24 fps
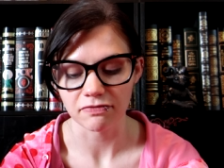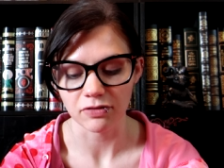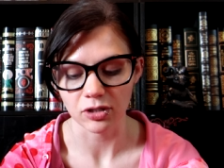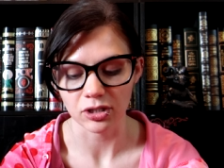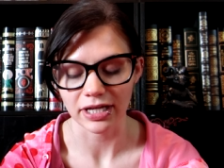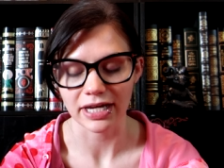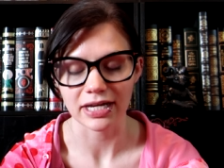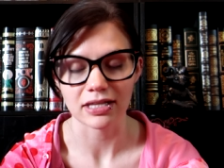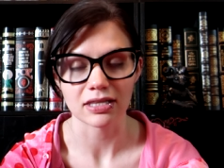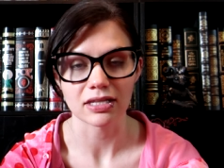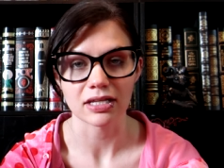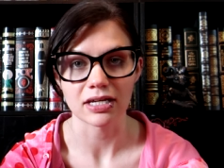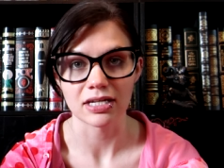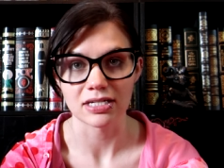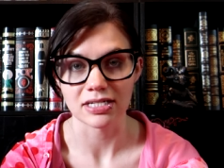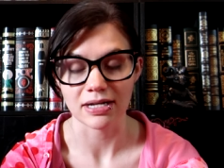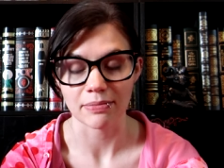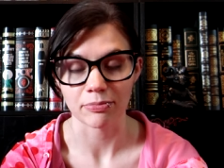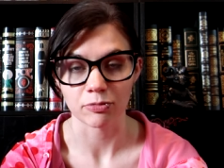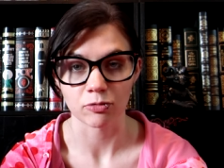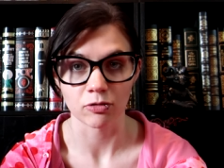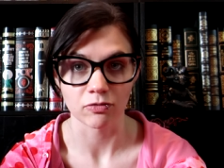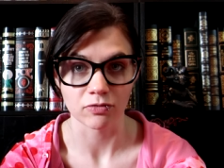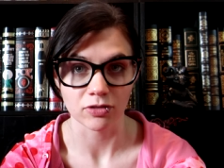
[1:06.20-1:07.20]
full-length
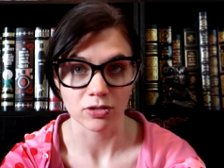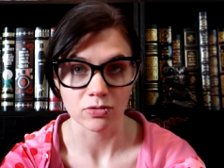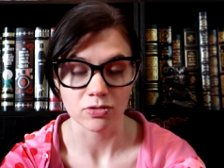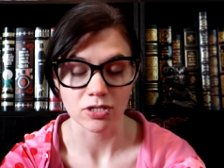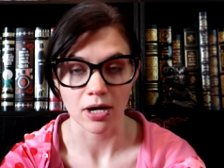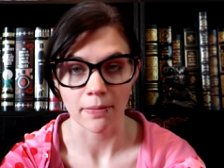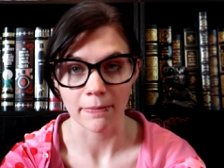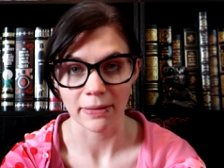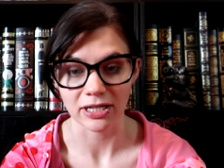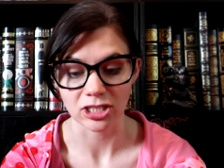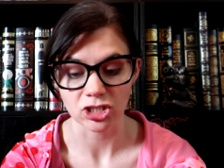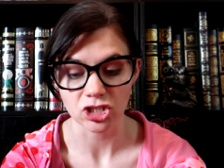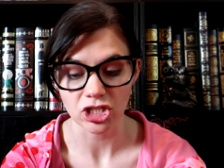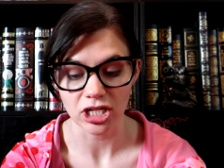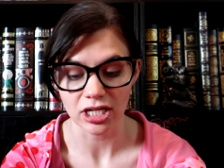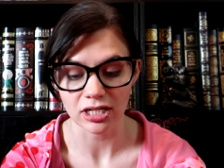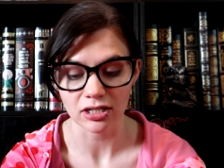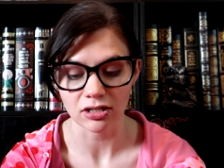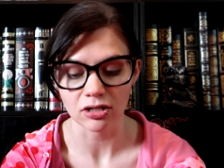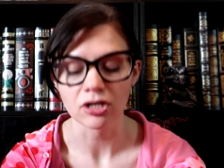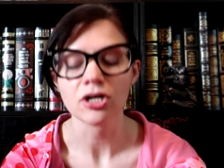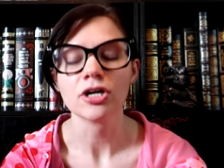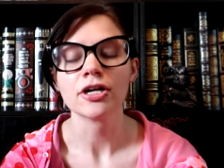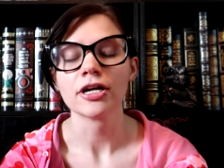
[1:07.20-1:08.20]
in-depth reviews on my
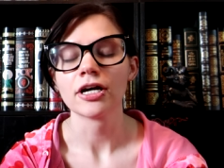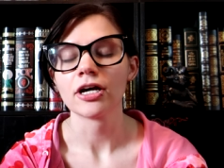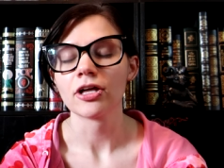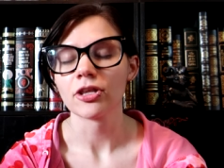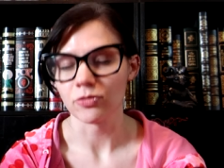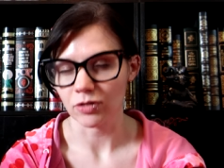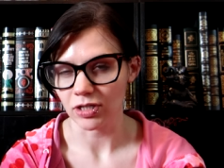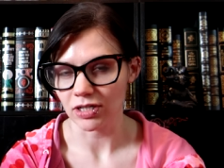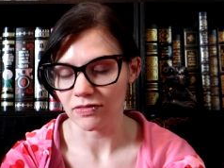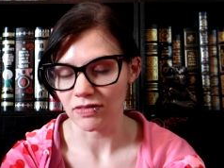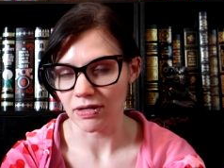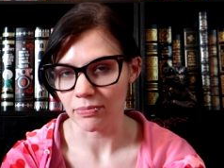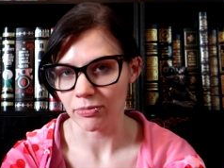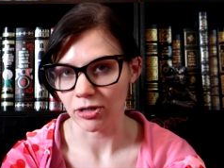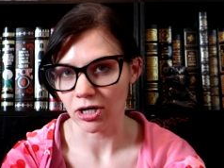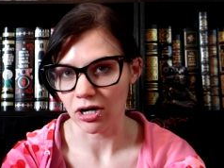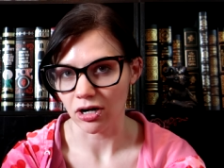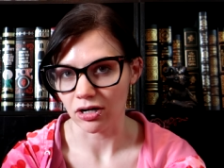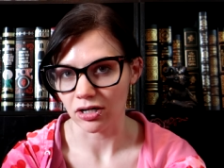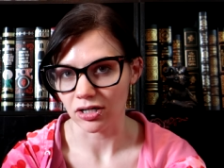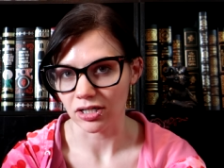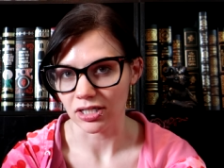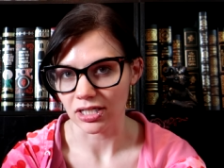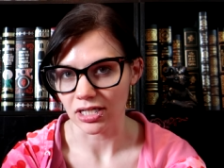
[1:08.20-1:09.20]
channel. Three of them are
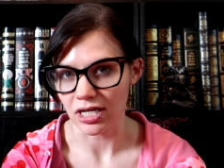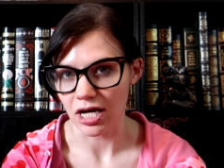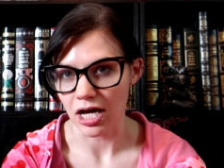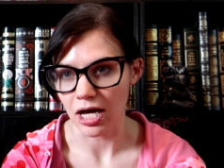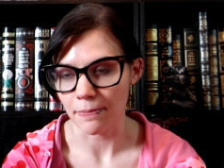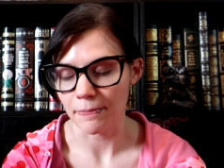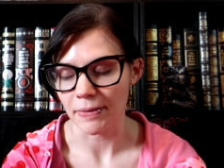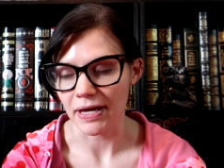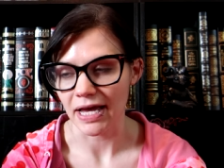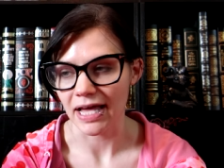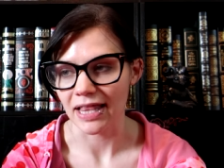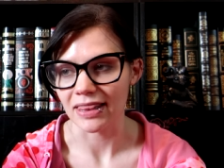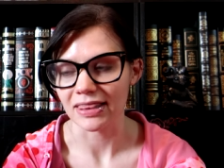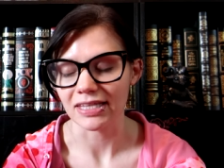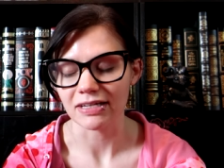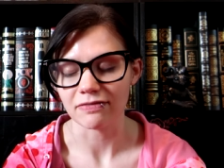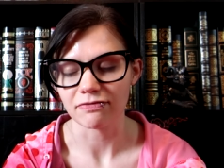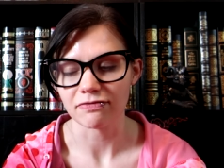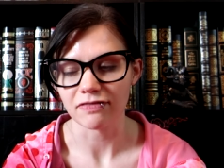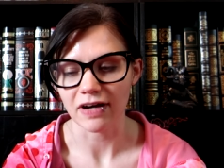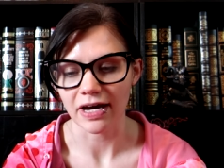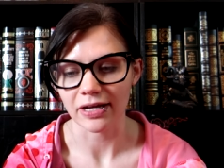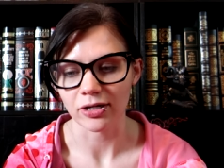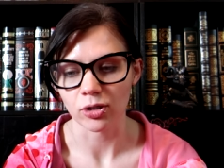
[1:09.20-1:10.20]
already up and the
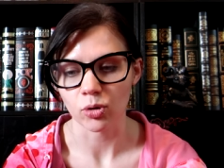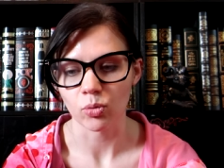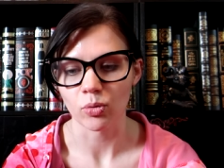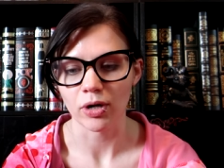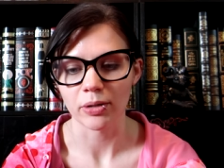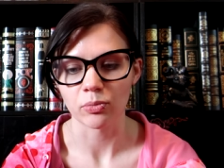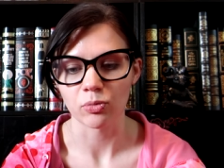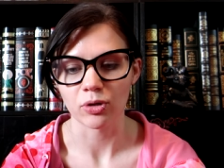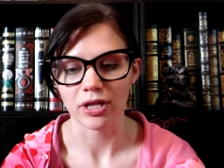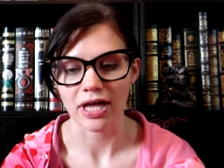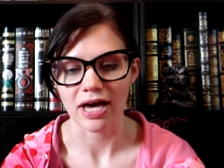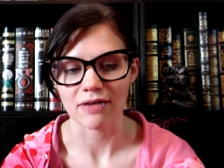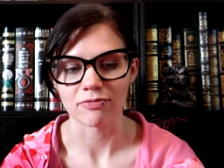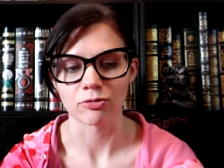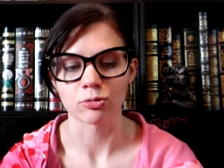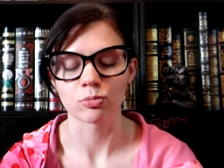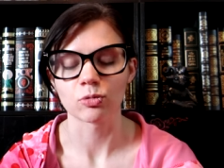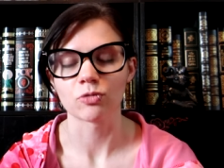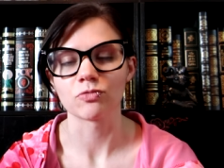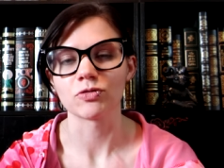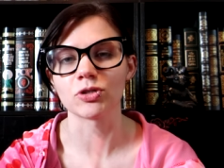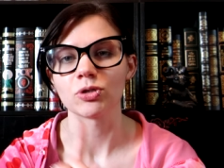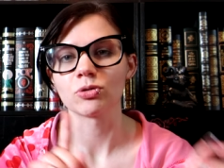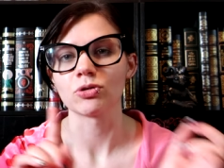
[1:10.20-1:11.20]
final one will have a
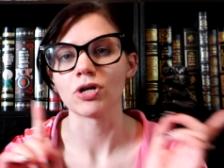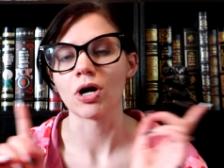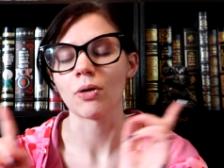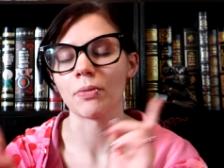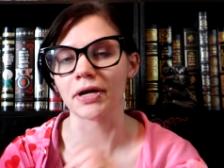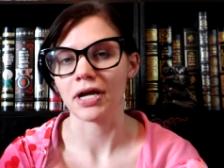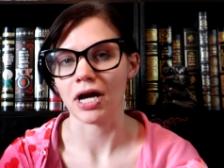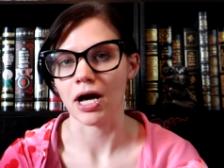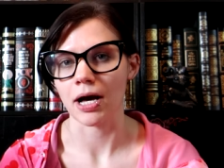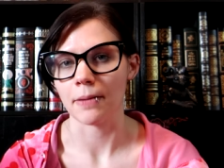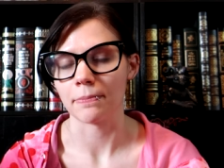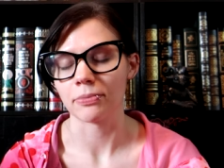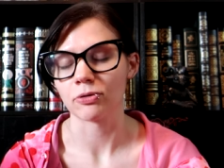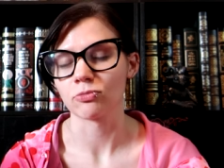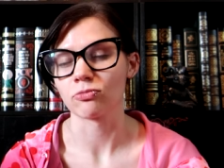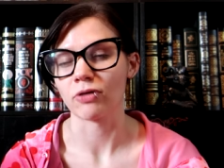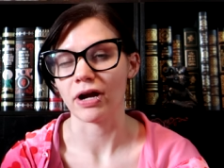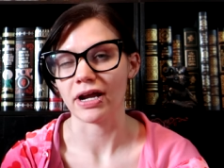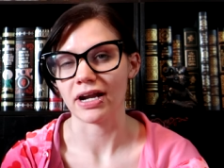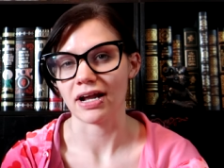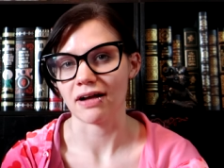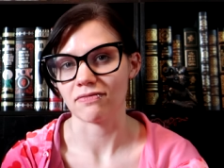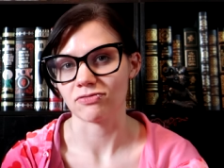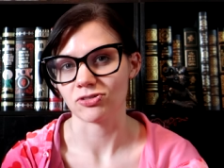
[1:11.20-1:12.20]
review going up
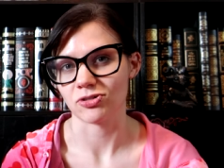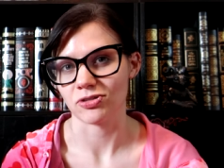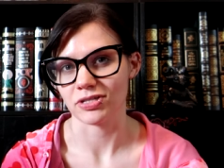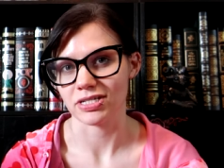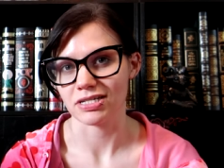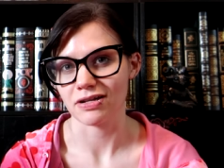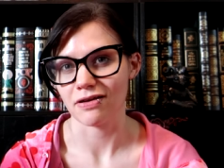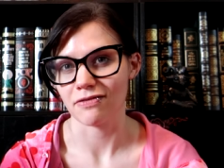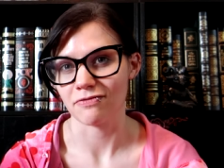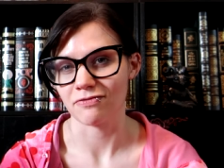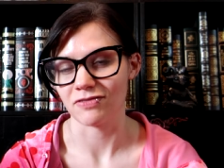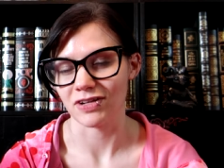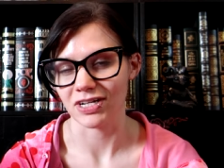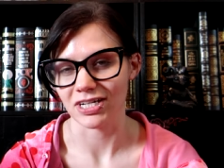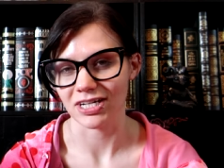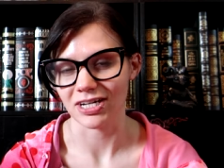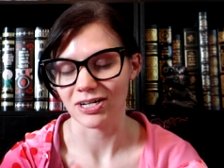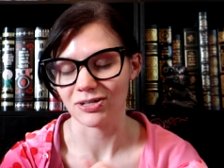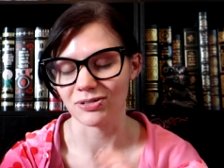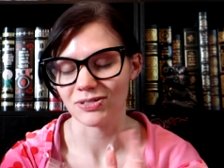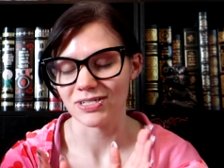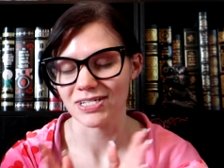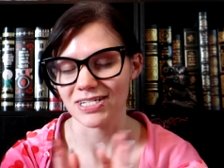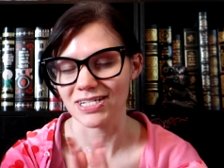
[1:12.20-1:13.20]
right after this
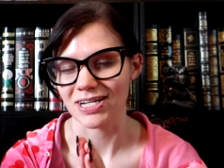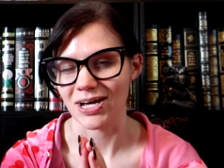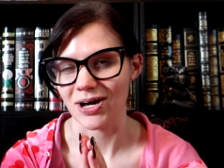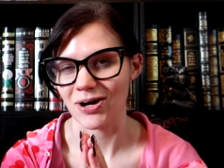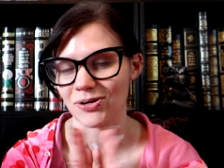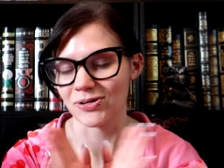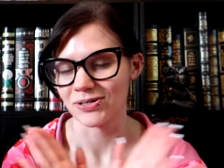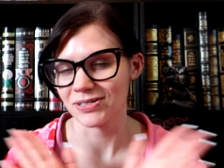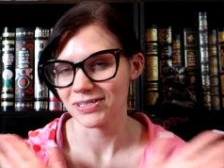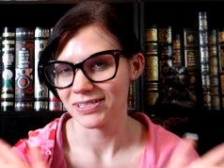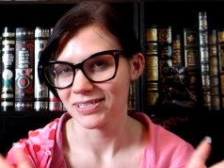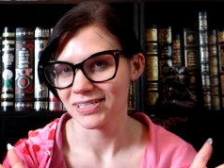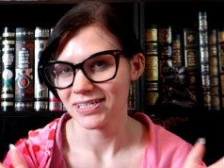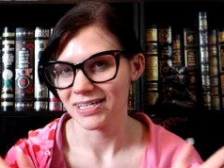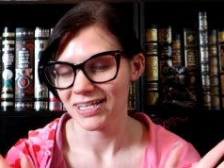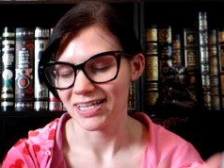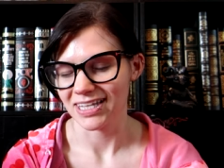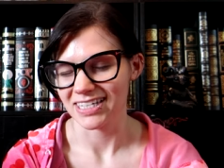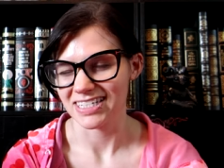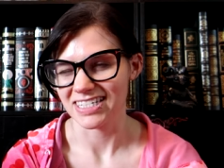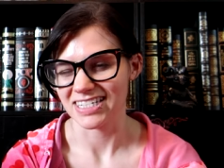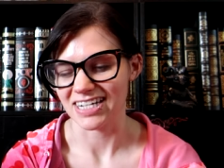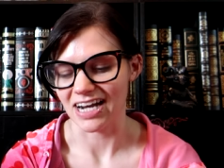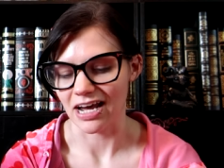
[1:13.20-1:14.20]
video. So
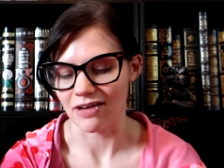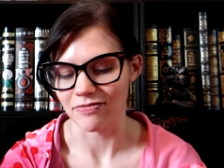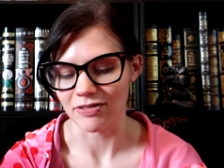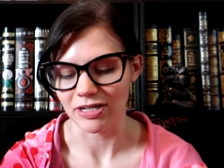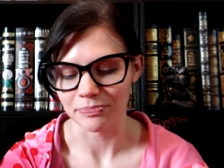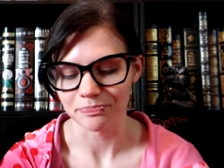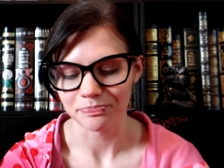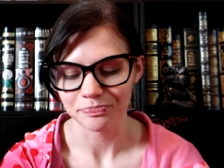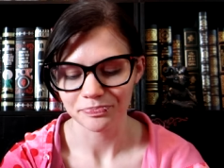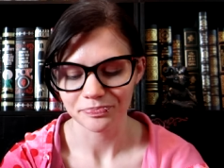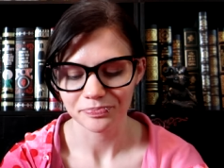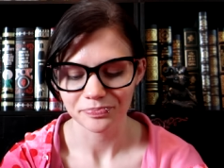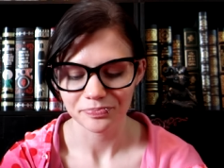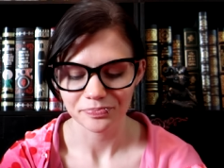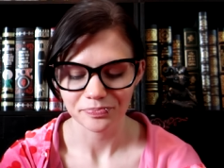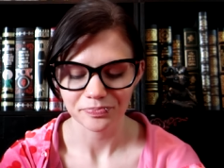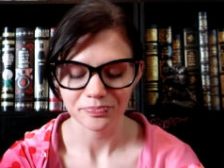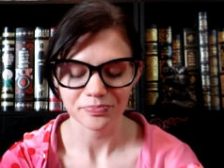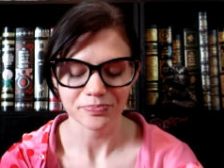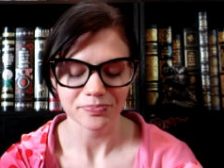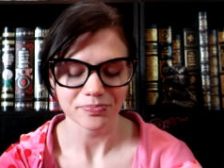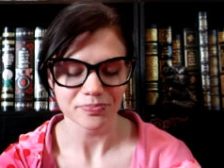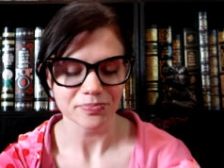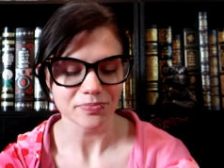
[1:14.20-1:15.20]
let's dive in.
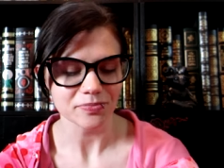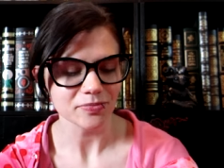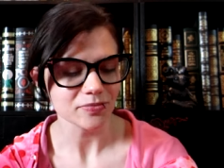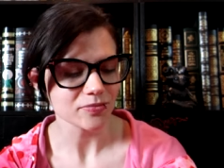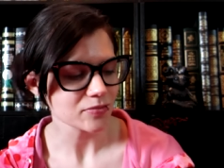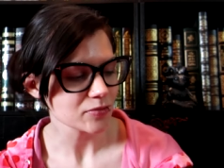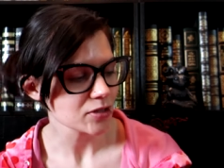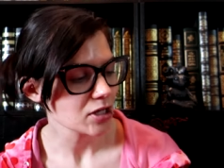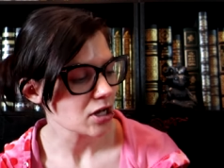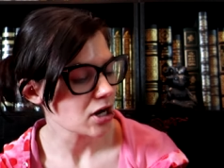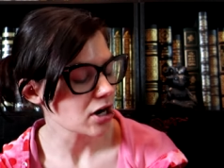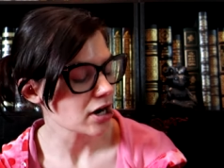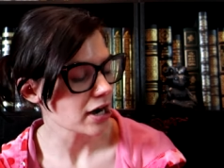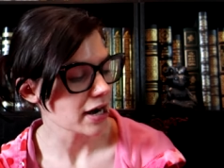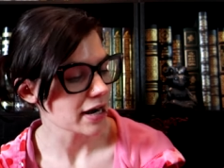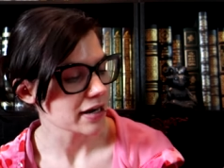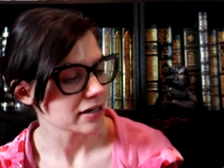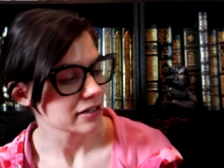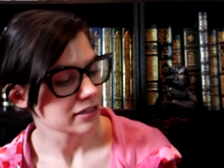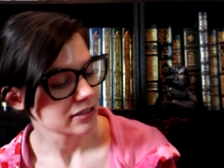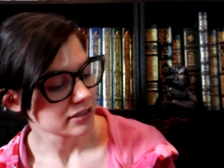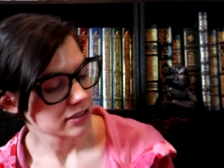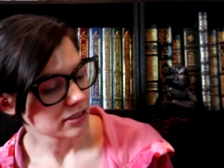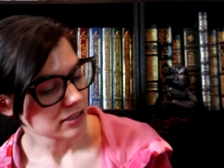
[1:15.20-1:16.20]
All
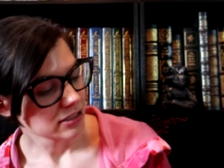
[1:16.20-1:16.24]
right,